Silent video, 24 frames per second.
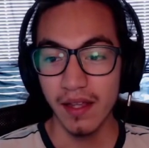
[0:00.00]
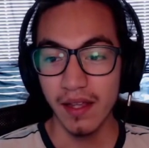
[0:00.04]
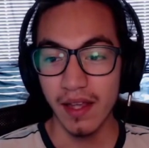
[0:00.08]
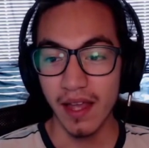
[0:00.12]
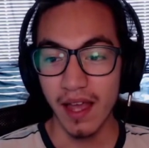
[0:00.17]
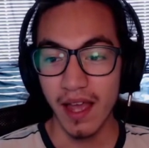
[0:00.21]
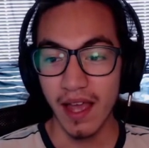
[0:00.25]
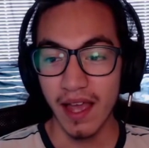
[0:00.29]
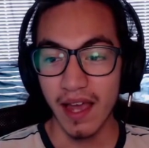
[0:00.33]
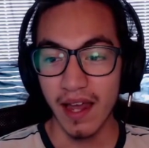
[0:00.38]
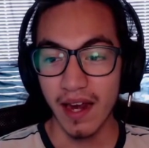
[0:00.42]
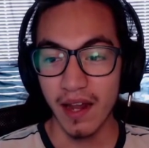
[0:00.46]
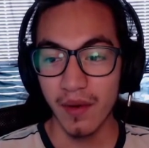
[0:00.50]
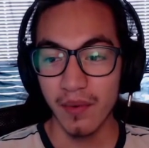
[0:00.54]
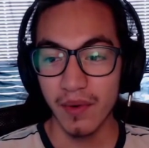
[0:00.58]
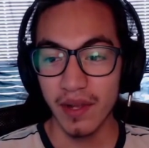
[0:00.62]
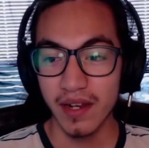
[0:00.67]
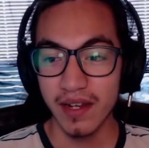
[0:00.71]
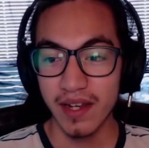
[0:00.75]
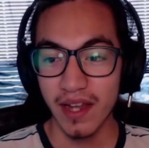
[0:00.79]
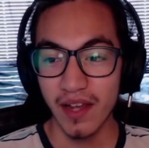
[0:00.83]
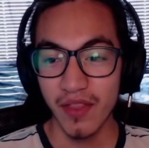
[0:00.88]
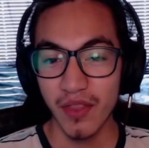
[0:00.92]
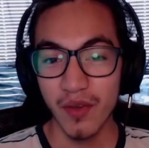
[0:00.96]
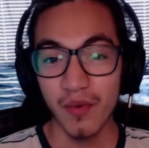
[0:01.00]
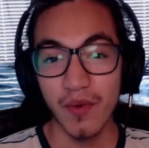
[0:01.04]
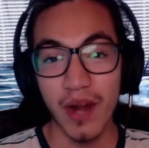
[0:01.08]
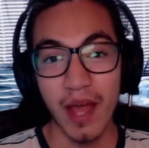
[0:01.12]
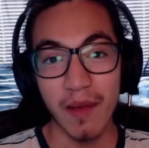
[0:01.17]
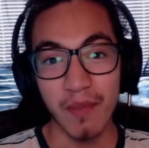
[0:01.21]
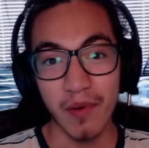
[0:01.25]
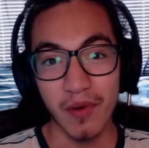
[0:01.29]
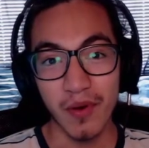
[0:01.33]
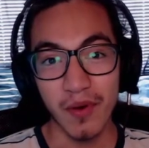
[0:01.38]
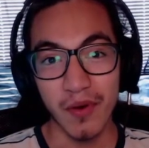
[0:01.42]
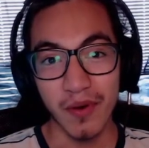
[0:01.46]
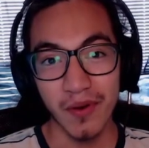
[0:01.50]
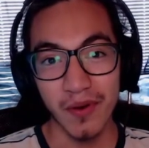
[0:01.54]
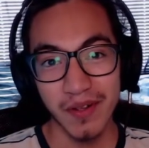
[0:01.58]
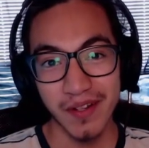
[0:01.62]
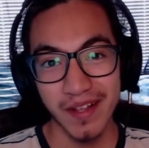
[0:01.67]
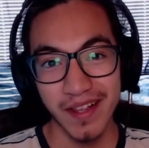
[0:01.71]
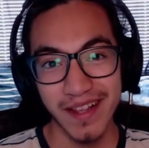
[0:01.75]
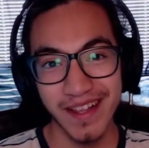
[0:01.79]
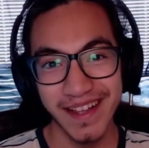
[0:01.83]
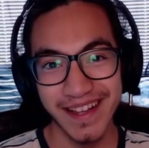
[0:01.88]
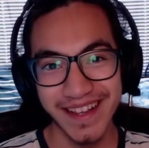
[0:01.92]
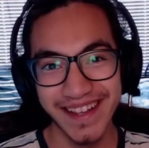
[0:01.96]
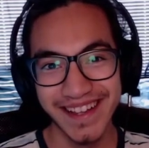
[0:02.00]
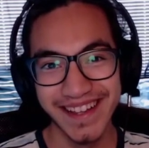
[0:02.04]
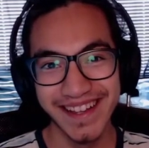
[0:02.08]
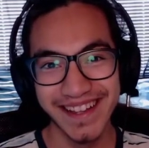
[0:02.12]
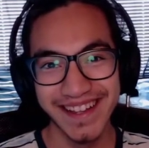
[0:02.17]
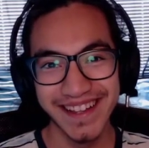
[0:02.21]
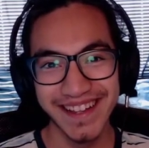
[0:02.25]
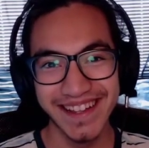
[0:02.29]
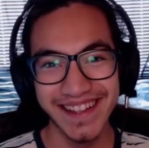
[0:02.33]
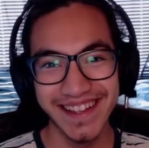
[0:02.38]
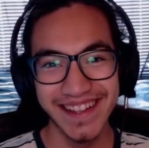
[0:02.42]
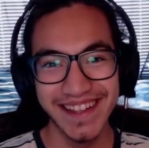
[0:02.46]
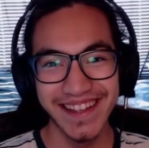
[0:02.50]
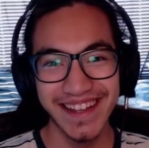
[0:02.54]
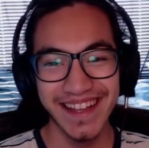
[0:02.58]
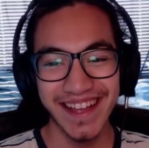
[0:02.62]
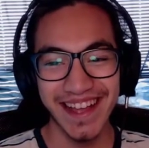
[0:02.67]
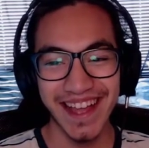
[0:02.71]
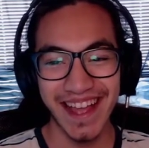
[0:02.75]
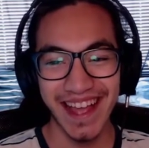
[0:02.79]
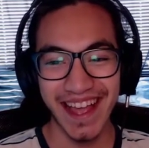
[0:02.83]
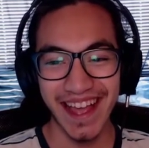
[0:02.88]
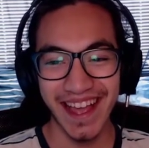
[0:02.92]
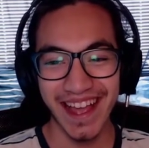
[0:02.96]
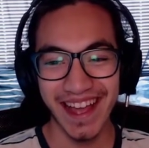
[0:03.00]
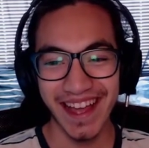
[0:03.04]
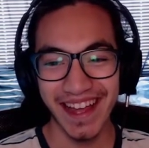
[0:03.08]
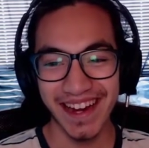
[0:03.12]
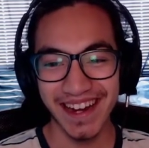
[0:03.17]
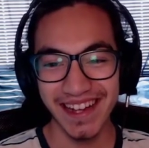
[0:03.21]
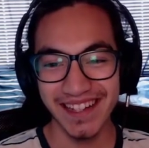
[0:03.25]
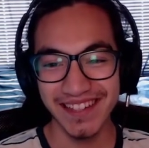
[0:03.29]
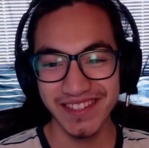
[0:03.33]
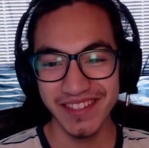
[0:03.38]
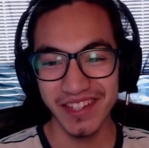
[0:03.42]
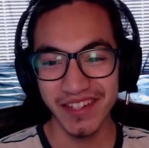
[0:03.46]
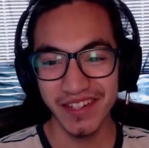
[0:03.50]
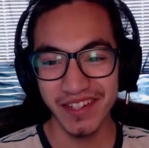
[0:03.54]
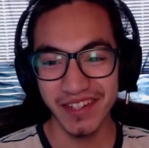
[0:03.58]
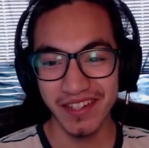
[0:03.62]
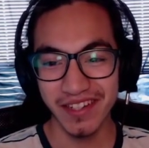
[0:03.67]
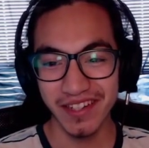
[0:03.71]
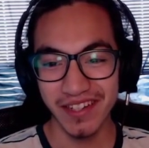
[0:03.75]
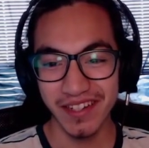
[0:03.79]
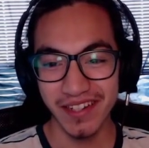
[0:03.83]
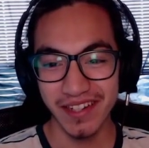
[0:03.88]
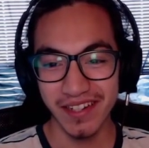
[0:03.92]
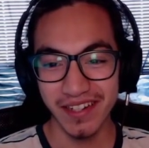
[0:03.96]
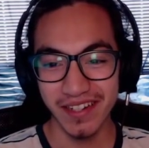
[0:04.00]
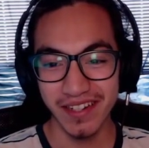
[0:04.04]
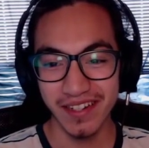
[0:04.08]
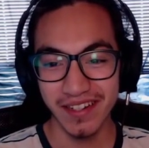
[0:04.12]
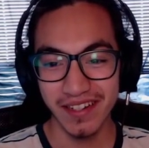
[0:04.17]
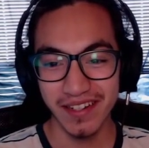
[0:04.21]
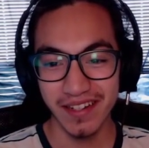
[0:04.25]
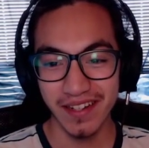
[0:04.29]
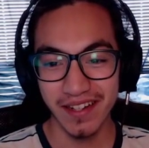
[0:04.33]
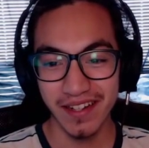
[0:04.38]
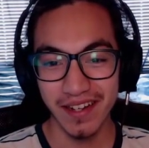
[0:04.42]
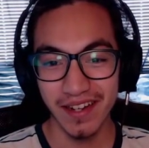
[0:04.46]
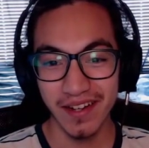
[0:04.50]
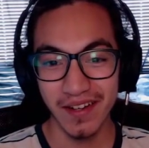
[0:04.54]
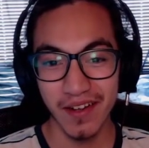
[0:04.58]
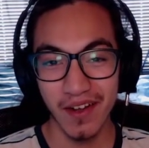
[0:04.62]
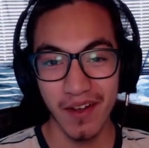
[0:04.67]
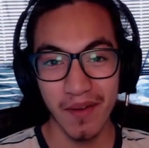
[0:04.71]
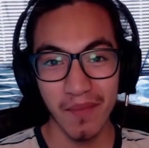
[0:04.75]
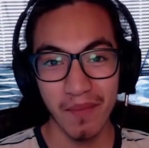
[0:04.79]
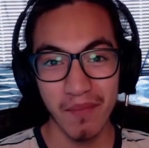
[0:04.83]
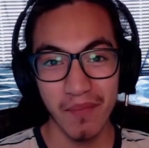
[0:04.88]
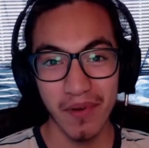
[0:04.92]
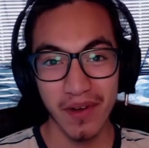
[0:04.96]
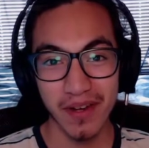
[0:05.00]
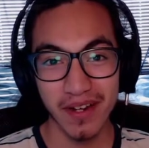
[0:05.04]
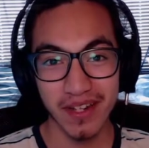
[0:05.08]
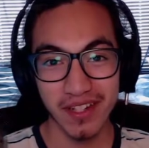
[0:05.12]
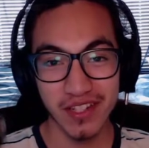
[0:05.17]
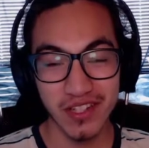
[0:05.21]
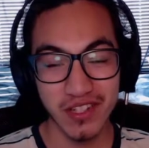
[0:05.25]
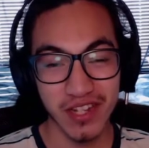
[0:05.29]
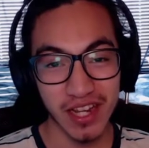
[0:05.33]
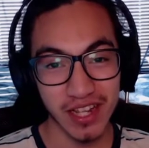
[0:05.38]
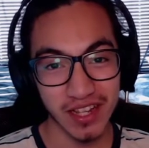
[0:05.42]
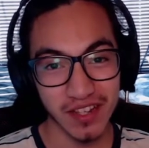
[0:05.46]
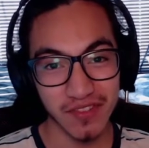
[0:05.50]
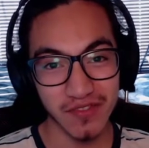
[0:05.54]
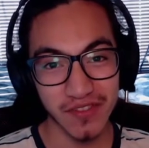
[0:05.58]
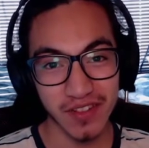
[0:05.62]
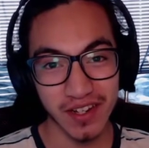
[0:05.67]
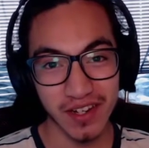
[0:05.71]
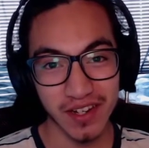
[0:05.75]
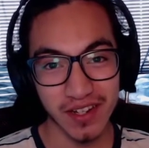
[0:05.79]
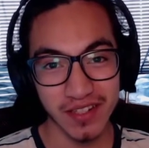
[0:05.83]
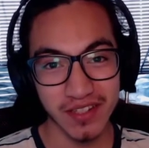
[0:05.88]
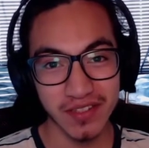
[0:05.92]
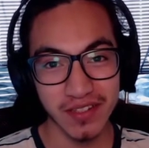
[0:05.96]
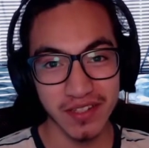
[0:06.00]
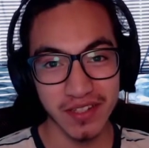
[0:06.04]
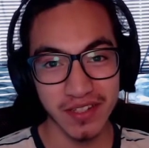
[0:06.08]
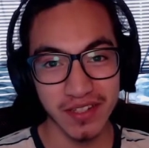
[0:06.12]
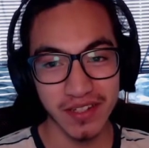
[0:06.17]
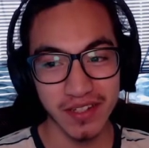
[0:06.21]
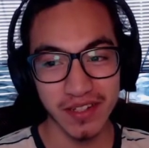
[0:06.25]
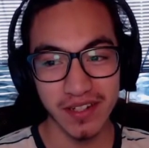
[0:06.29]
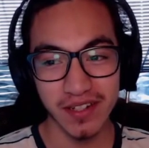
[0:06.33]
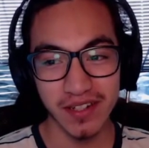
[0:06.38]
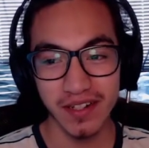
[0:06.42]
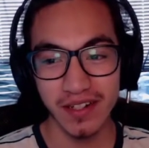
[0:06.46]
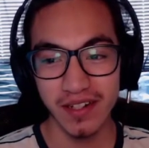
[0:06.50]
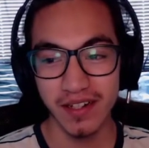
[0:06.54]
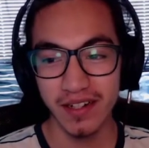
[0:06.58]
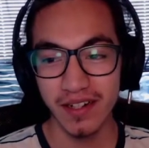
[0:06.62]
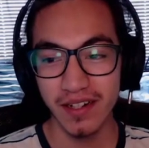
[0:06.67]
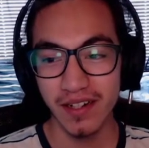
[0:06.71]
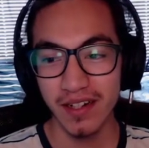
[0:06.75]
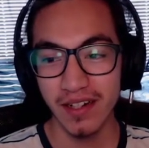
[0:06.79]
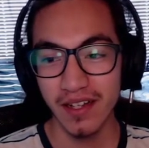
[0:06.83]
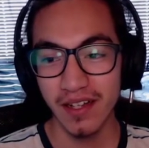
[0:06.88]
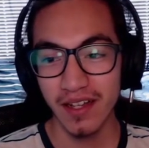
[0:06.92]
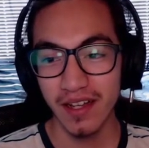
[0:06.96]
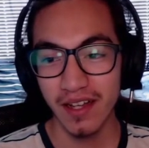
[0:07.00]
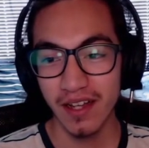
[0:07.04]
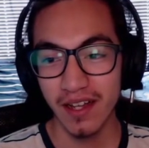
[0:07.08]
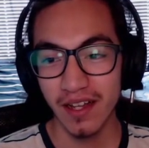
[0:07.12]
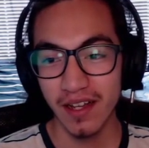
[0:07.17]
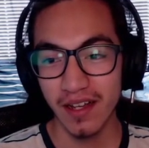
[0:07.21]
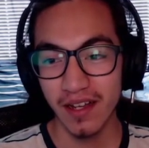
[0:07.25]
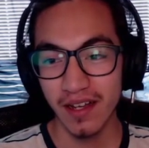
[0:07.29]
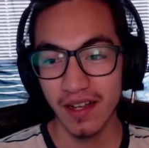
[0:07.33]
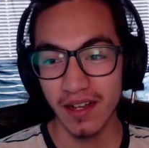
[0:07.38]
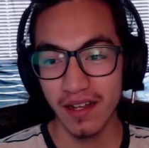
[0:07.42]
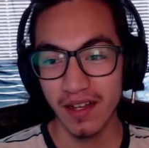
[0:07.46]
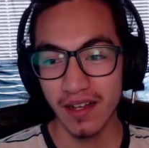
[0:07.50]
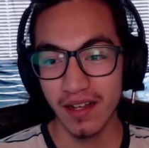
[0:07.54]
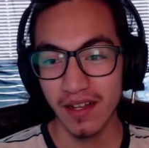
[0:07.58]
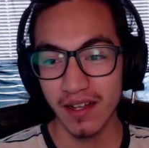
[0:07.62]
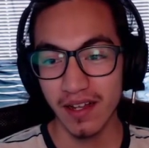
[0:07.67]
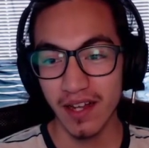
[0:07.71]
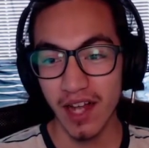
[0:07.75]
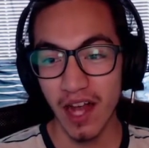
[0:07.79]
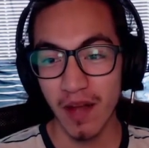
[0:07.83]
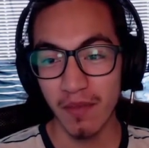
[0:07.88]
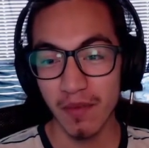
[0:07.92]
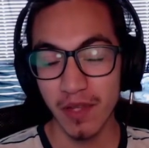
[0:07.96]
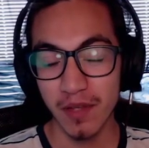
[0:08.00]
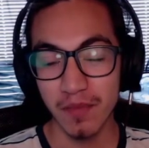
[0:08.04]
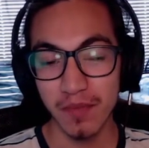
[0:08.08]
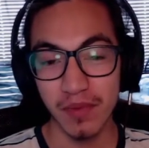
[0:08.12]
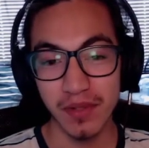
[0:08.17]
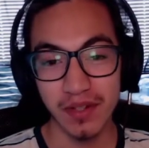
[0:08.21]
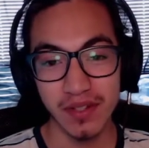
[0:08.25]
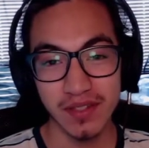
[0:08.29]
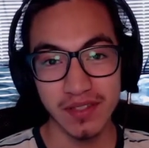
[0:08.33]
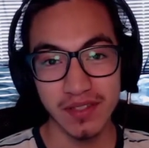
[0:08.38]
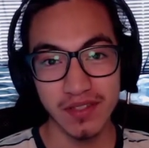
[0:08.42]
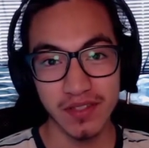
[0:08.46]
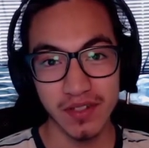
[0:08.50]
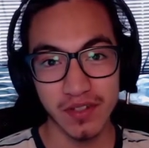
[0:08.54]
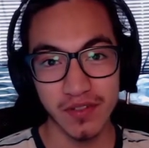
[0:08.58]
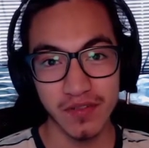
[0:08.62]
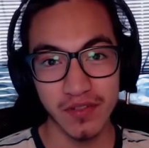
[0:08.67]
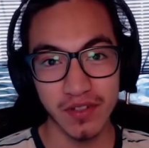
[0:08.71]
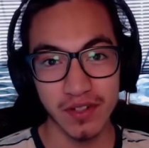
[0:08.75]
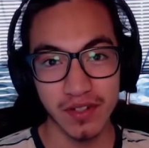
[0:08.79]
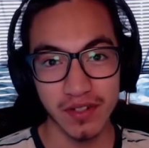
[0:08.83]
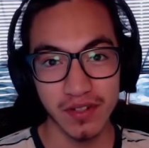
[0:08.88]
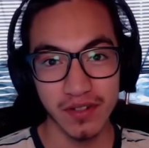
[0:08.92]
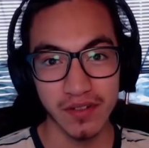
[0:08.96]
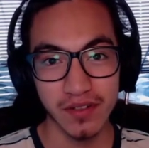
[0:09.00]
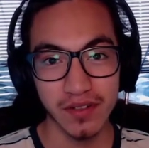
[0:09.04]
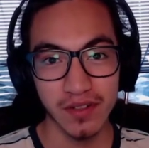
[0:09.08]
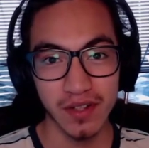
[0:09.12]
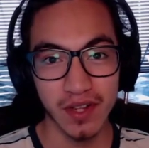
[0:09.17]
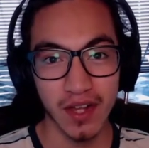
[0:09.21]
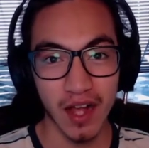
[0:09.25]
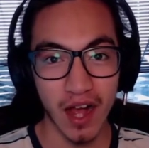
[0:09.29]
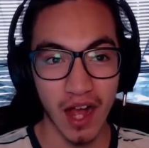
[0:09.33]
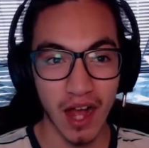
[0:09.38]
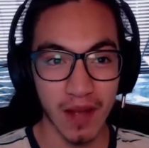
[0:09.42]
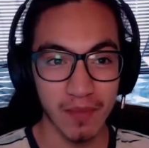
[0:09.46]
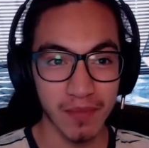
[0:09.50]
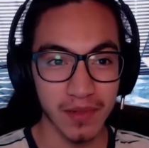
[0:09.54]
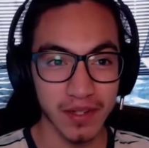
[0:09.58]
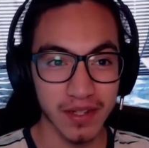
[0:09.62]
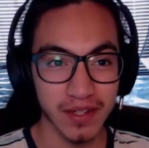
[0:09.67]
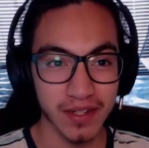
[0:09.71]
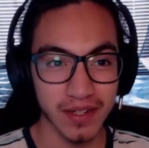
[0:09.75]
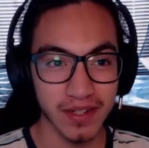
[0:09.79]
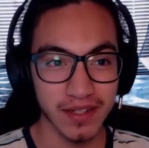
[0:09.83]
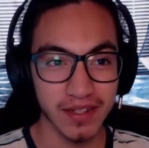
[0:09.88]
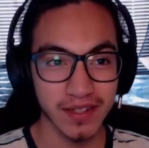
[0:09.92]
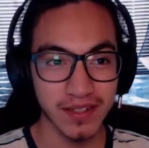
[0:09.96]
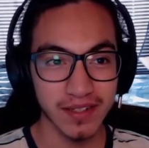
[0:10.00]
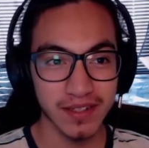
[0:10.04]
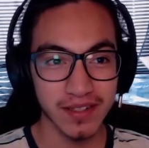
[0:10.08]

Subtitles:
And I went down the rabbit hole and I started putting Jellyfin onto here, comic book server, Comga,